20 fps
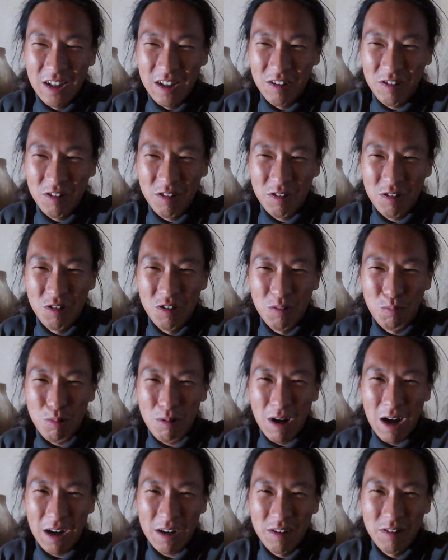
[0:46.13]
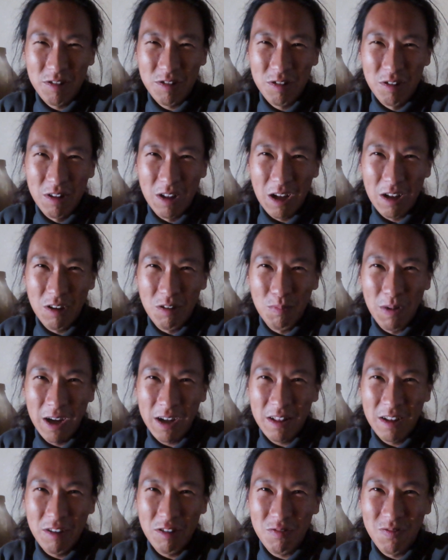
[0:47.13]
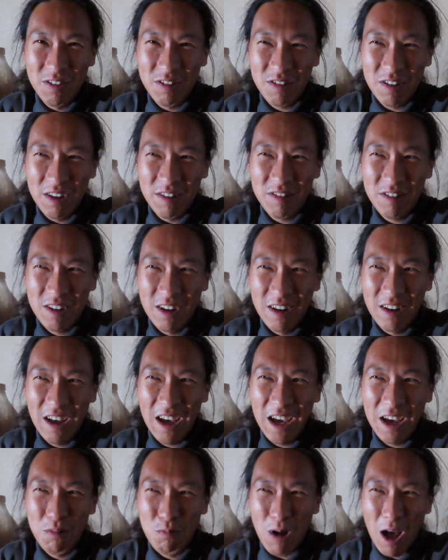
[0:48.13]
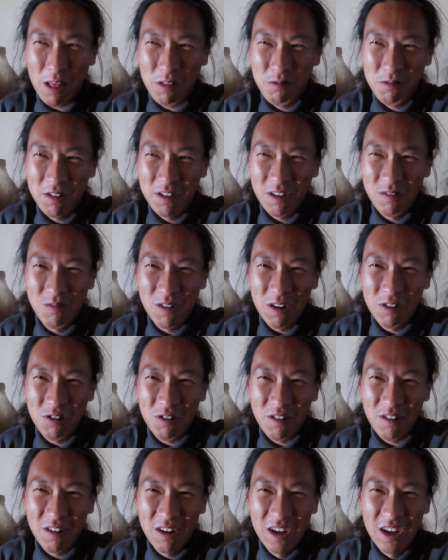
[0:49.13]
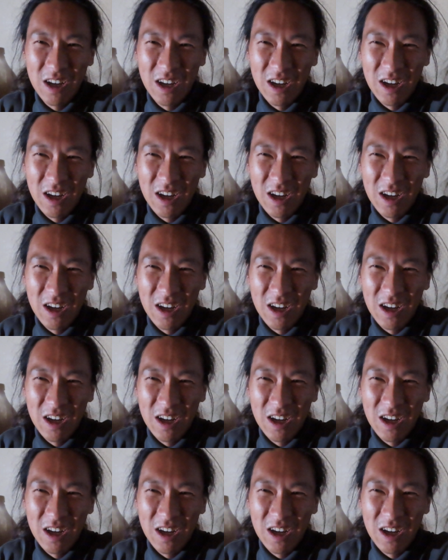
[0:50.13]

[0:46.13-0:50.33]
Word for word: this is good practice so that you make these mistakes today rather than when you're